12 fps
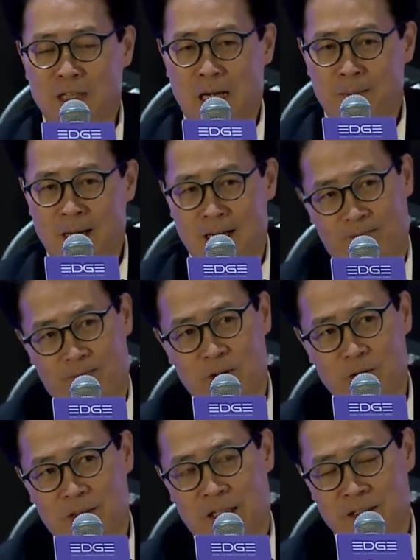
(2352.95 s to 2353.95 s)

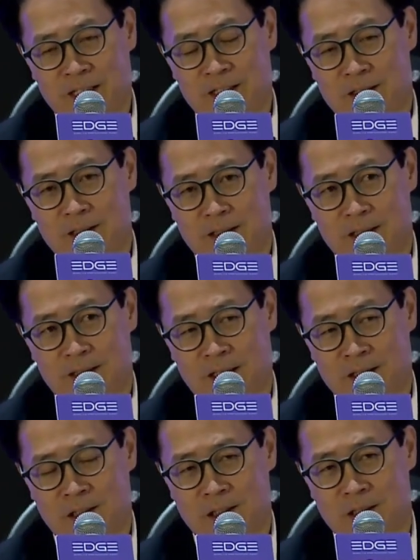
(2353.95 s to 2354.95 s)
virtual
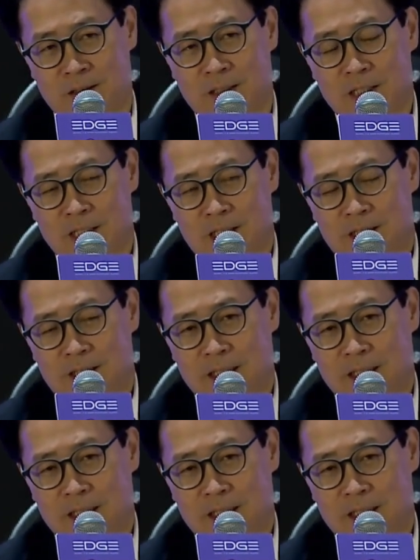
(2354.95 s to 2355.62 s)
currencies and